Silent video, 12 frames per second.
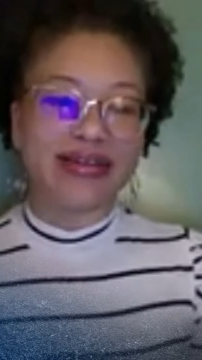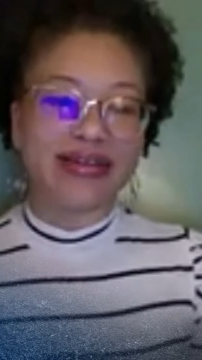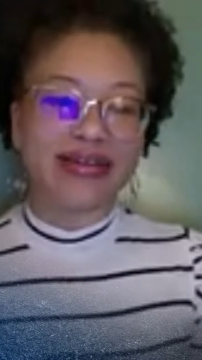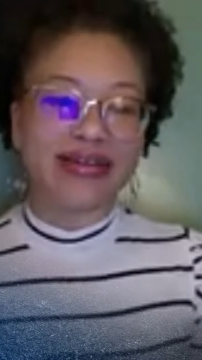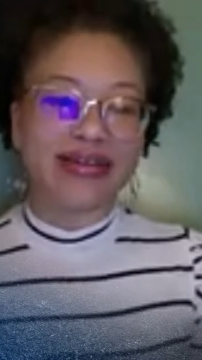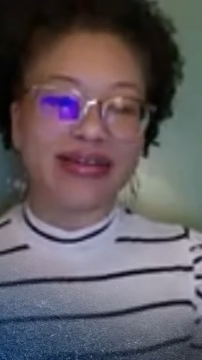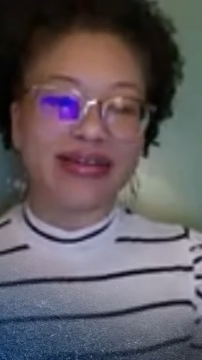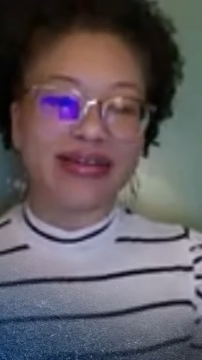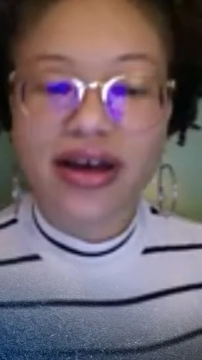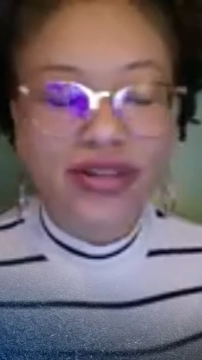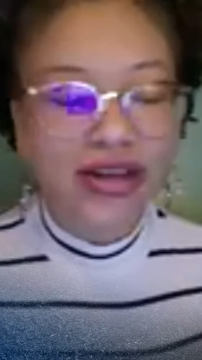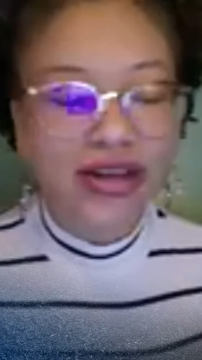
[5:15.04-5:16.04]
I would
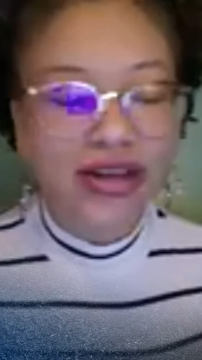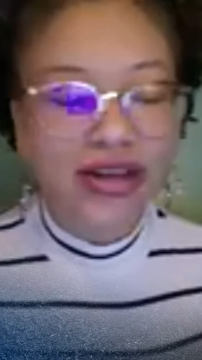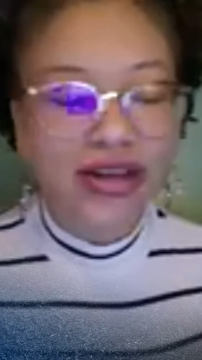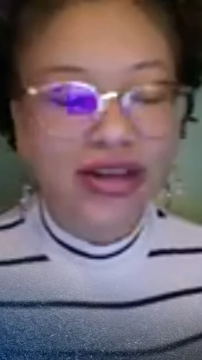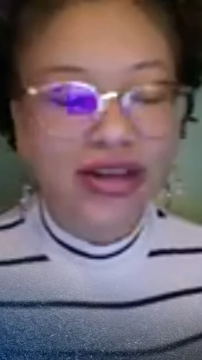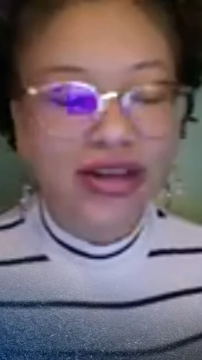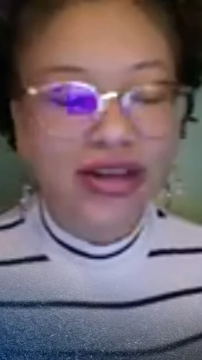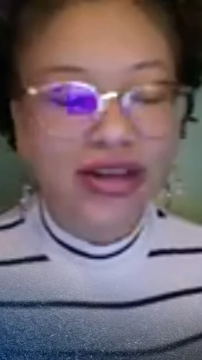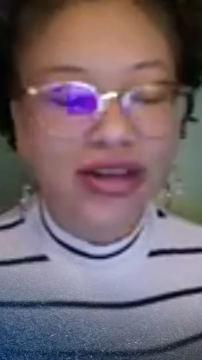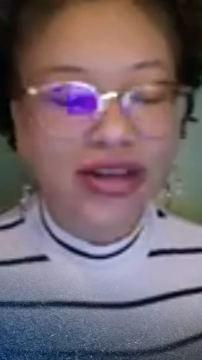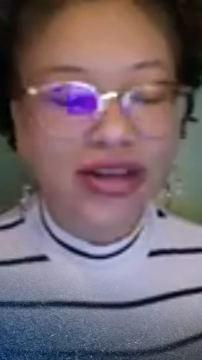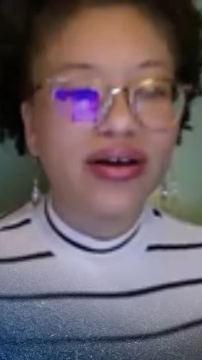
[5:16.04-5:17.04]
love, love, love to
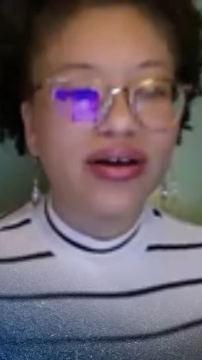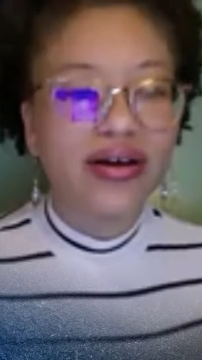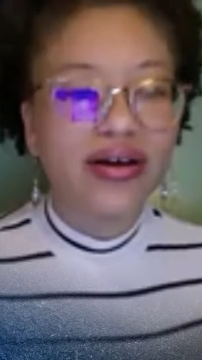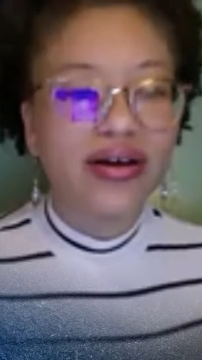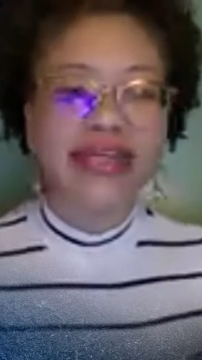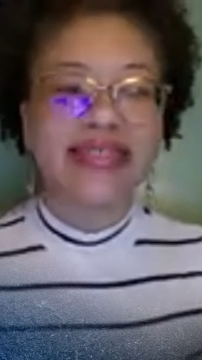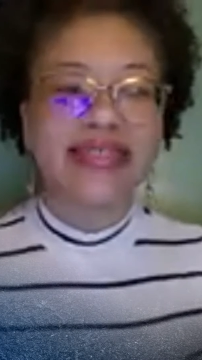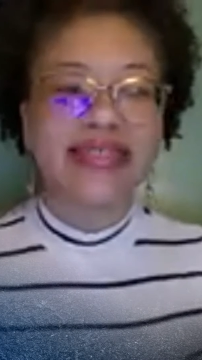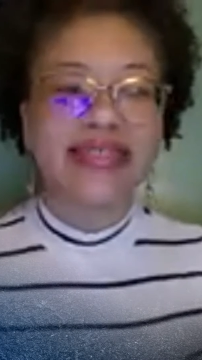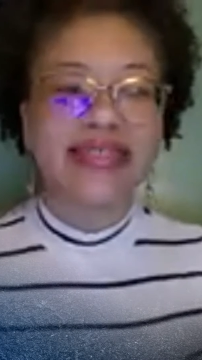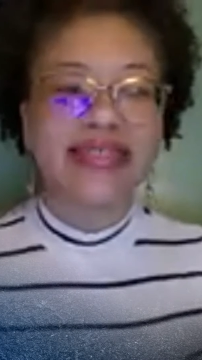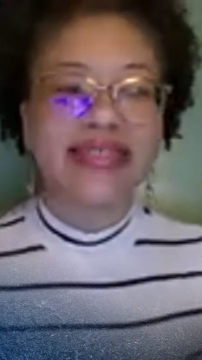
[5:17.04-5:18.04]
welcome
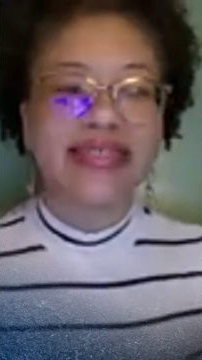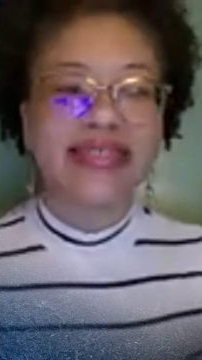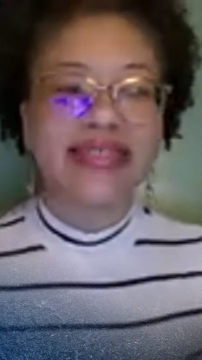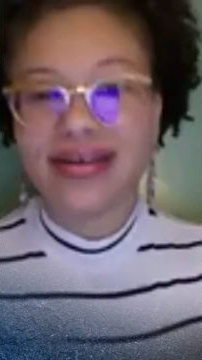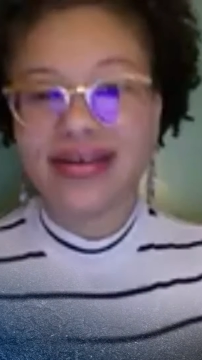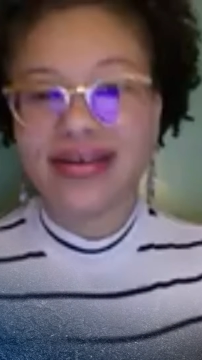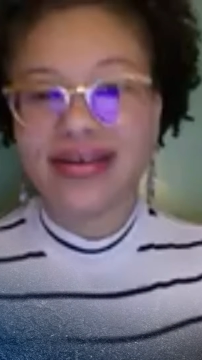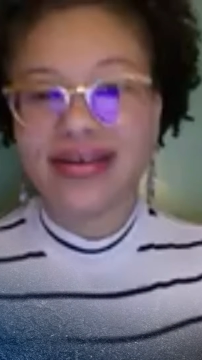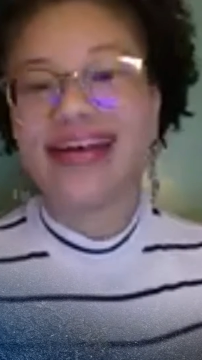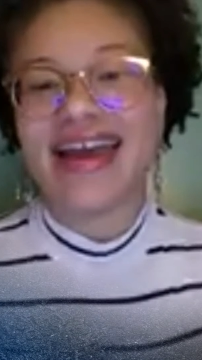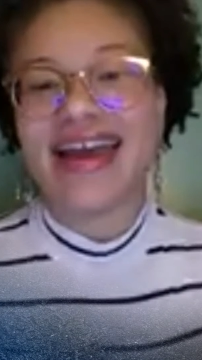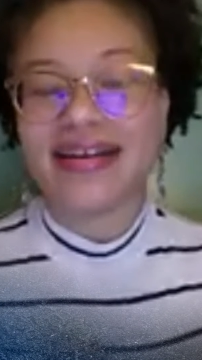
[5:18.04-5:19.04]
Cristina.
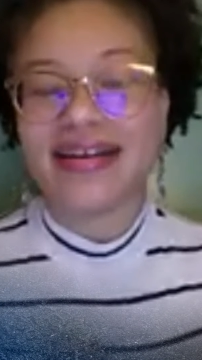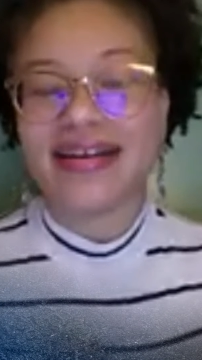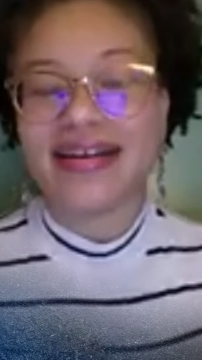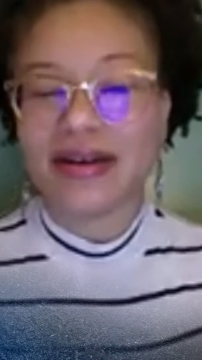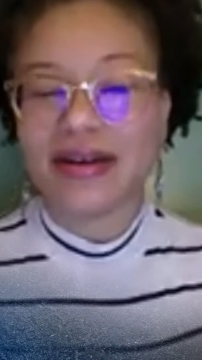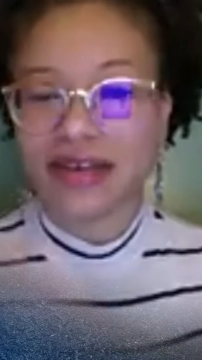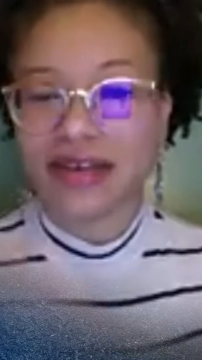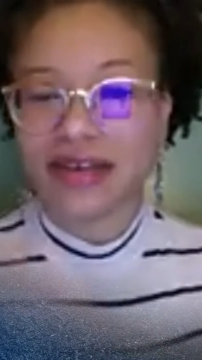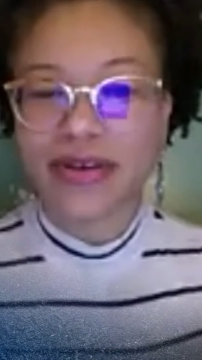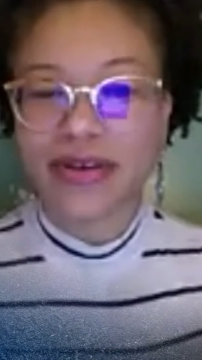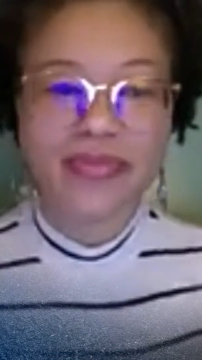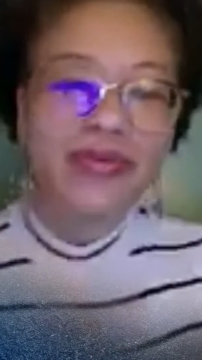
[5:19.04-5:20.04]
And if you
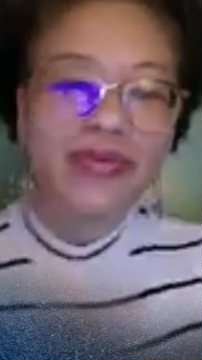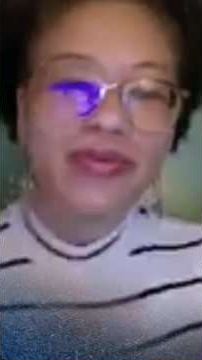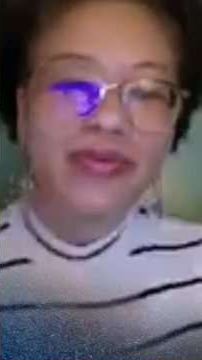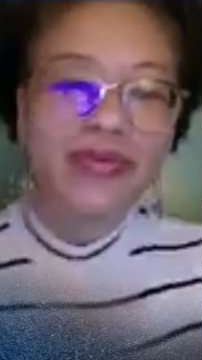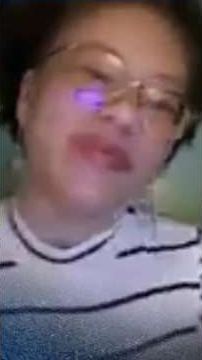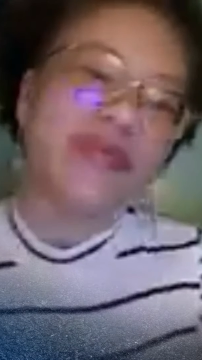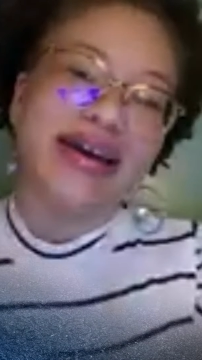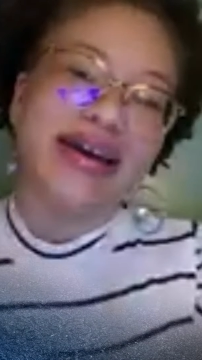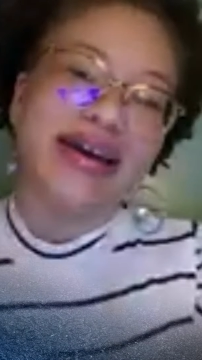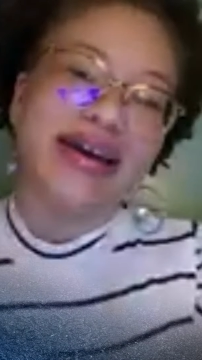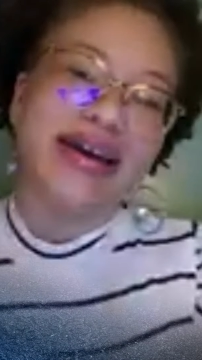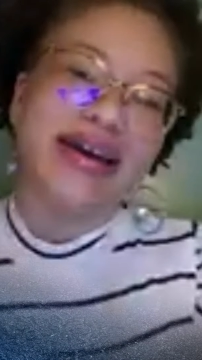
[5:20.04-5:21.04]
could unmute
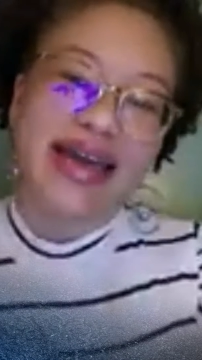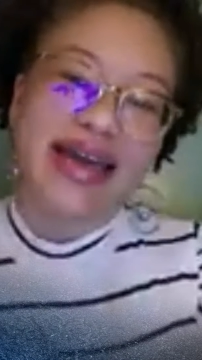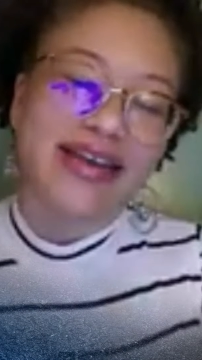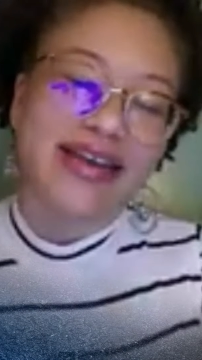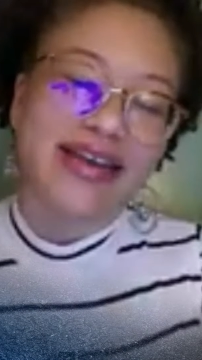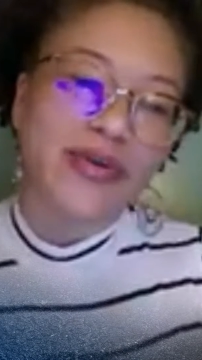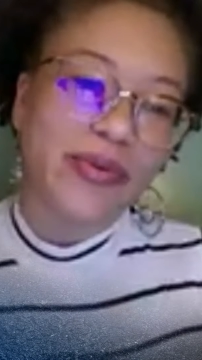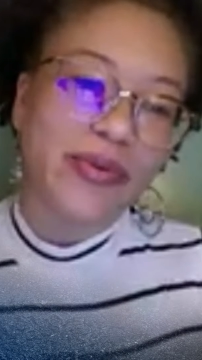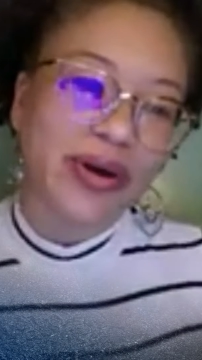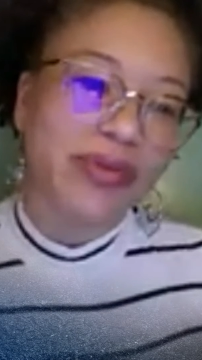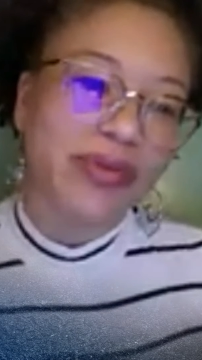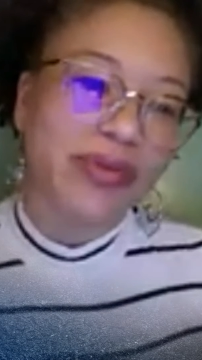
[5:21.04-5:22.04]
and give your
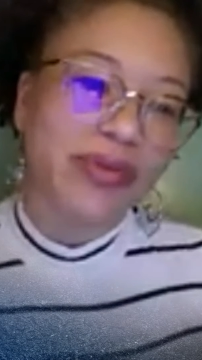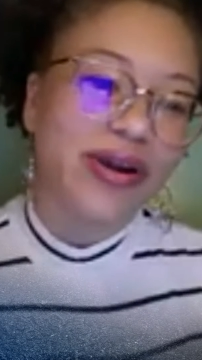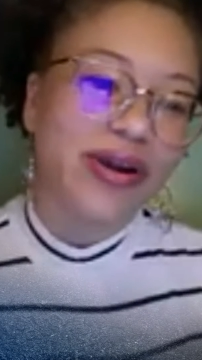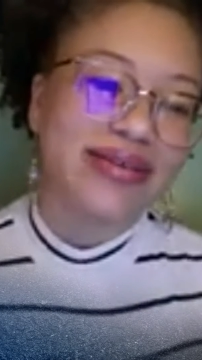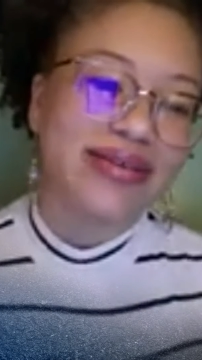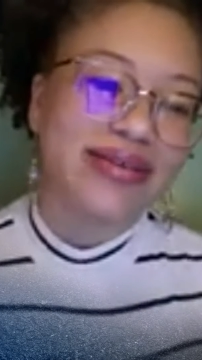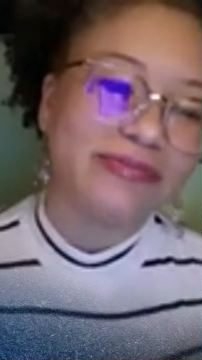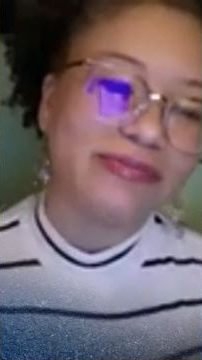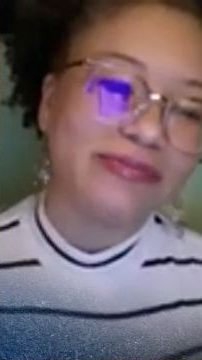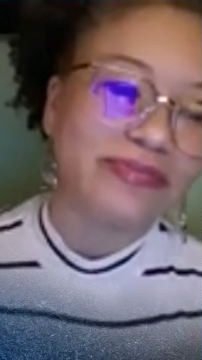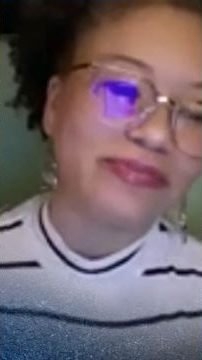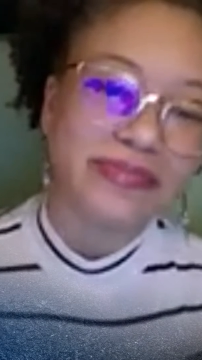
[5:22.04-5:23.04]
welcoming remarks.